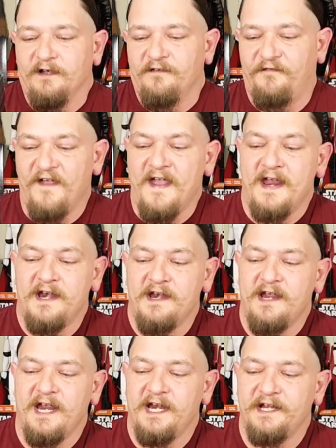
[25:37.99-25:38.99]
Finn
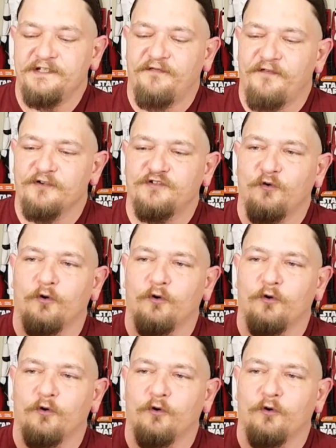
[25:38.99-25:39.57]
in his First